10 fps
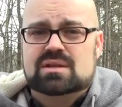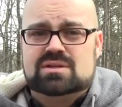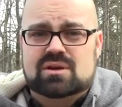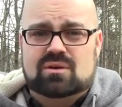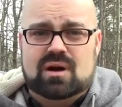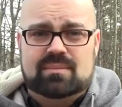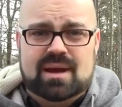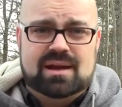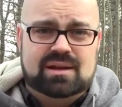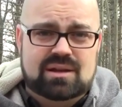So I'm
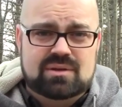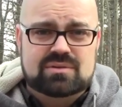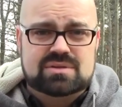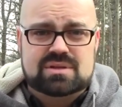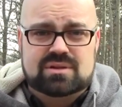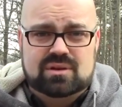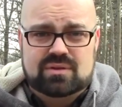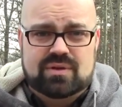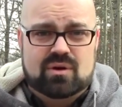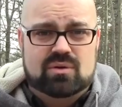not going to use the,
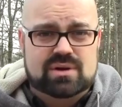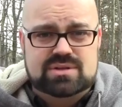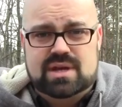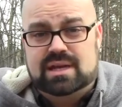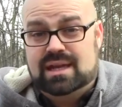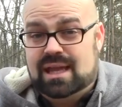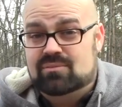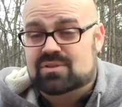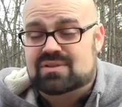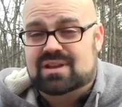the cordage that it
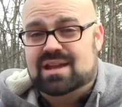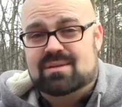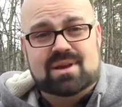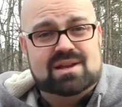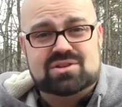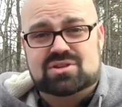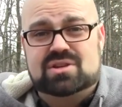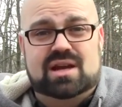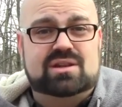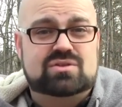came with today. I'm going to actually
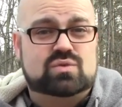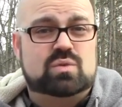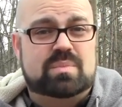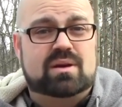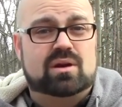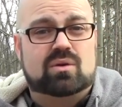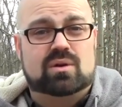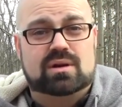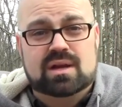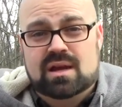show you how to use it with
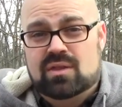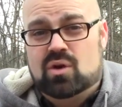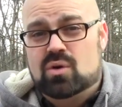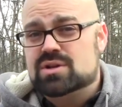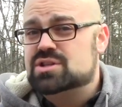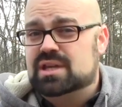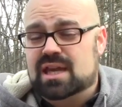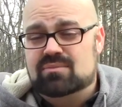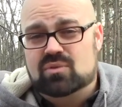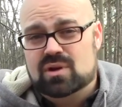paracord. The cordage it
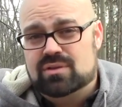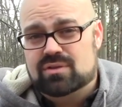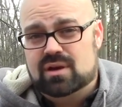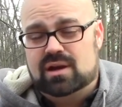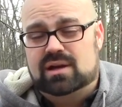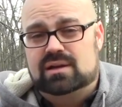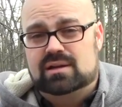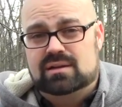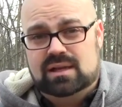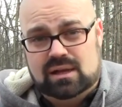came with
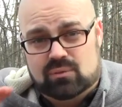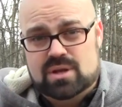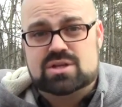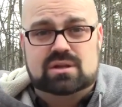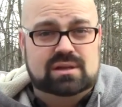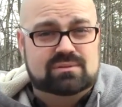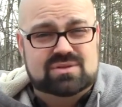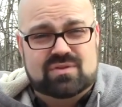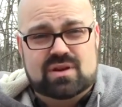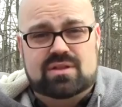uh, originally
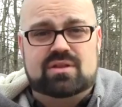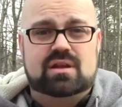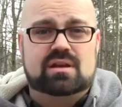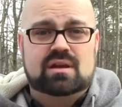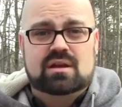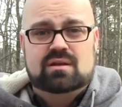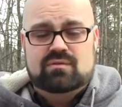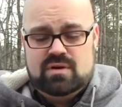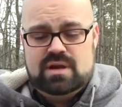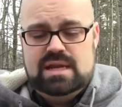was very thin,
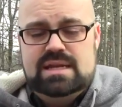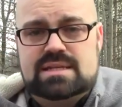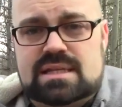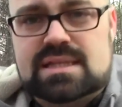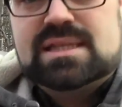very easy to